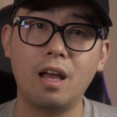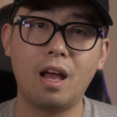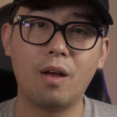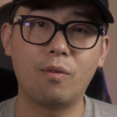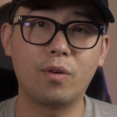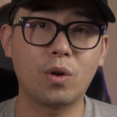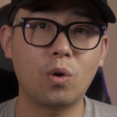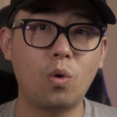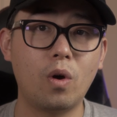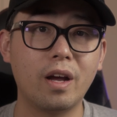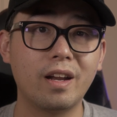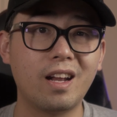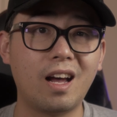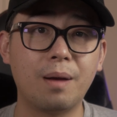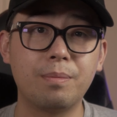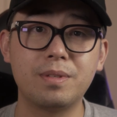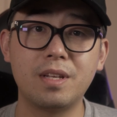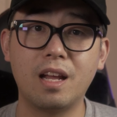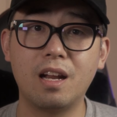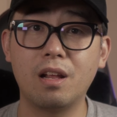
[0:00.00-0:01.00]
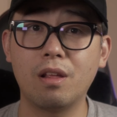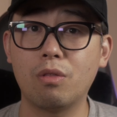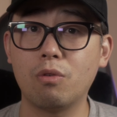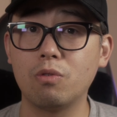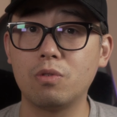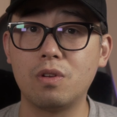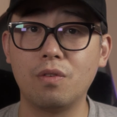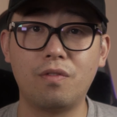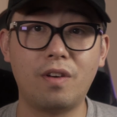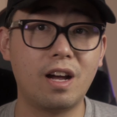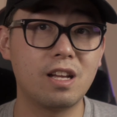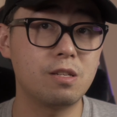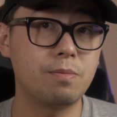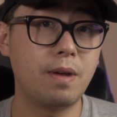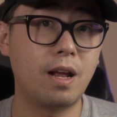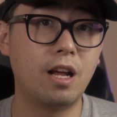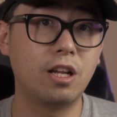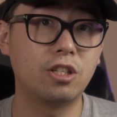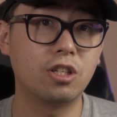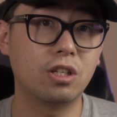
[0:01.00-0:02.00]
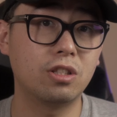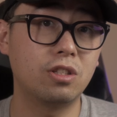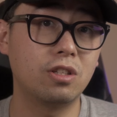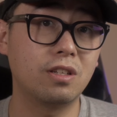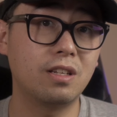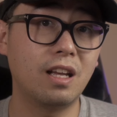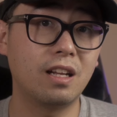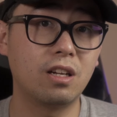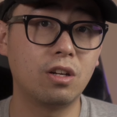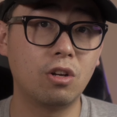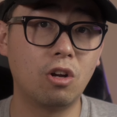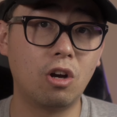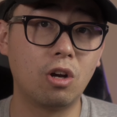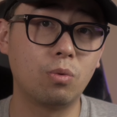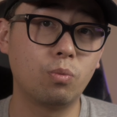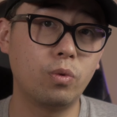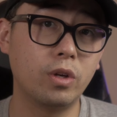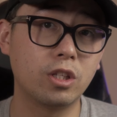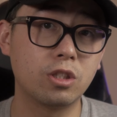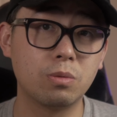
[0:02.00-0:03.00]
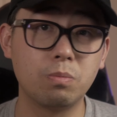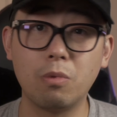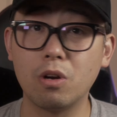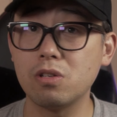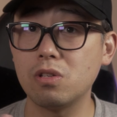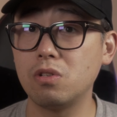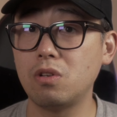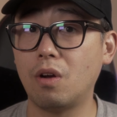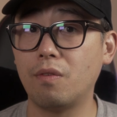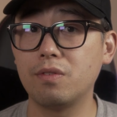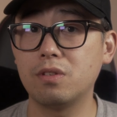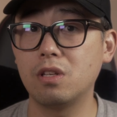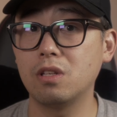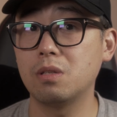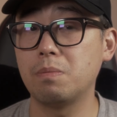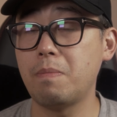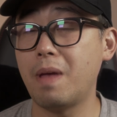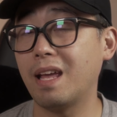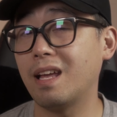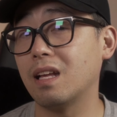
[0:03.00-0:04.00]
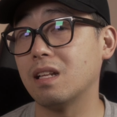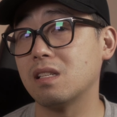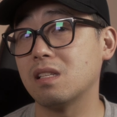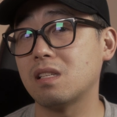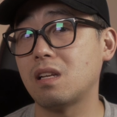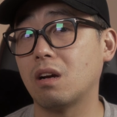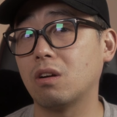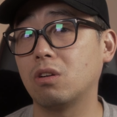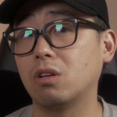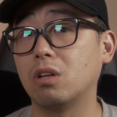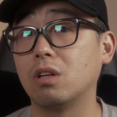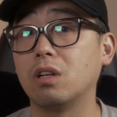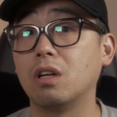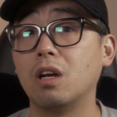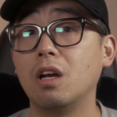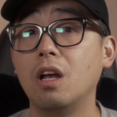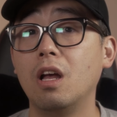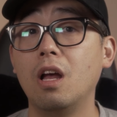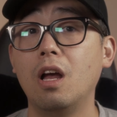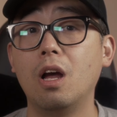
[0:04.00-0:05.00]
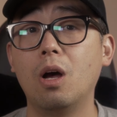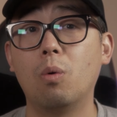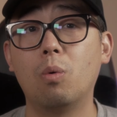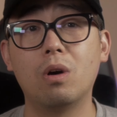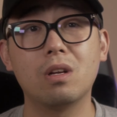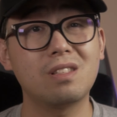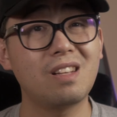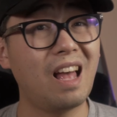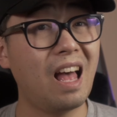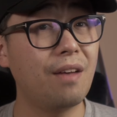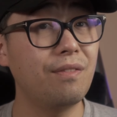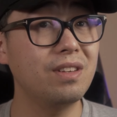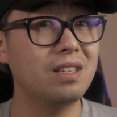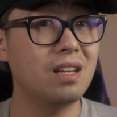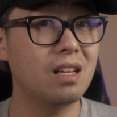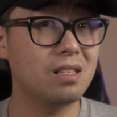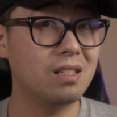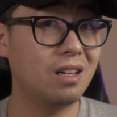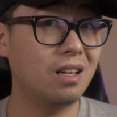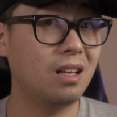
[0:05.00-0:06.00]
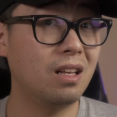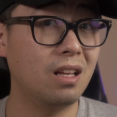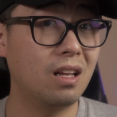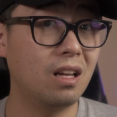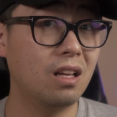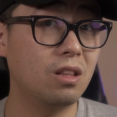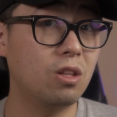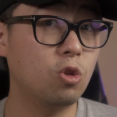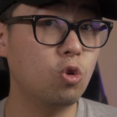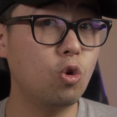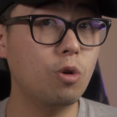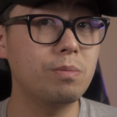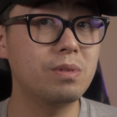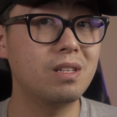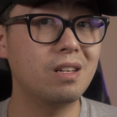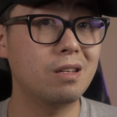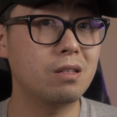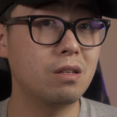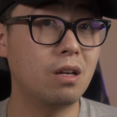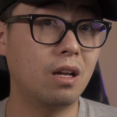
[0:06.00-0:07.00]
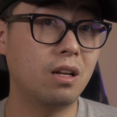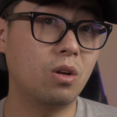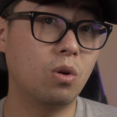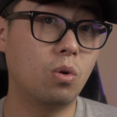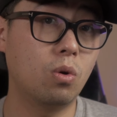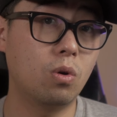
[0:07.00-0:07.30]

and required updating through device manager to get it on which most novices may get stuck on. Whilst I haven't tested it here, the UM690